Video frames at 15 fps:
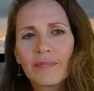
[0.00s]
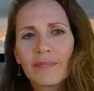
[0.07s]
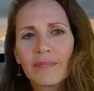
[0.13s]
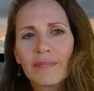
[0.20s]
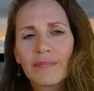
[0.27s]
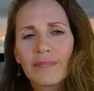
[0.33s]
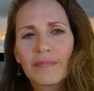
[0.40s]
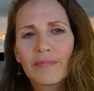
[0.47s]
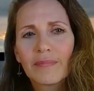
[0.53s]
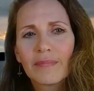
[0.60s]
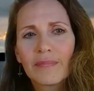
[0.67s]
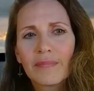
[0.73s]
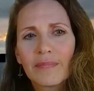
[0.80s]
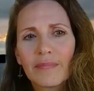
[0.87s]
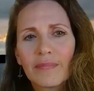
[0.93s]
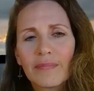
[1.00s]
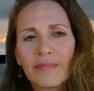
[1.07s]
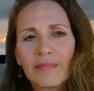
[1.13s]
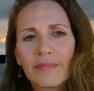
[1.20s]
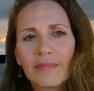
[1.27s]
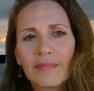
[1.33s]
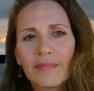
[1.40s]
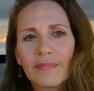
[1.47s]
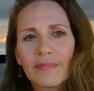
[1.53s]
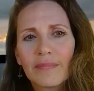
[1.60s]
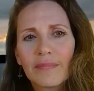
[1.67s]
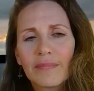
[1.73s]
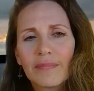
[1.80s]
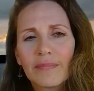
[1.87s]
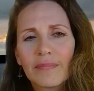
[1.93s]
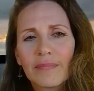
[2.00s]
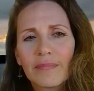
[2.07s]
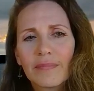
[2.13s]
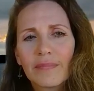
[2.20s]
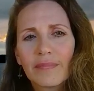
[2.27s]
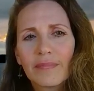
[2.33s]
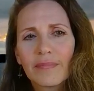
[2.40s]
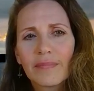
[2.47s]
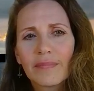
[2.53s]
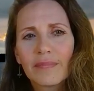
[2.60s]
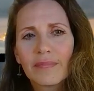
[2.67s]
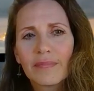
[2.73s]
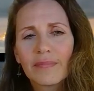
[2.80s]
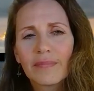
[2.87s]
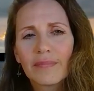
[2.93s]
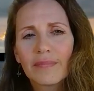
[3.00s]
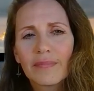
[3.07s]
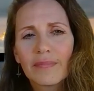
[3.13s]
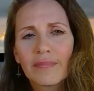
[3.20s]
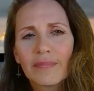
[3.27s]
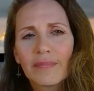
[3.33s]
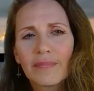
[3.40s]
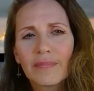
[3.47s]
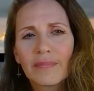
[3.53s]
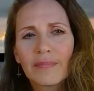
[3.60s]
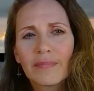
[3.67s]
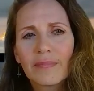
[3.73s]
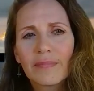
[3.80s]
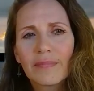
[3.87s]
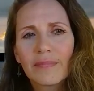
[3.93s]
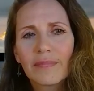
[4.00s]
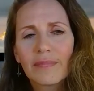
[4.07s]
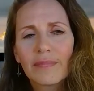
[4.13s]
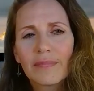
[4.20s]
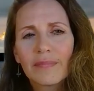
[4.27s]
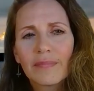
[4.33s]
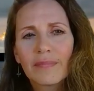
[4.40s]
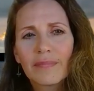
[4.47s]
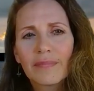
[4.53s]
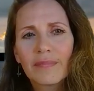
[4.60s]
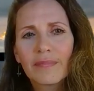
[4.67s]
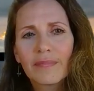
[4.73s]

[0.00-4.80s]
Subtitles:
This person isn't speaking.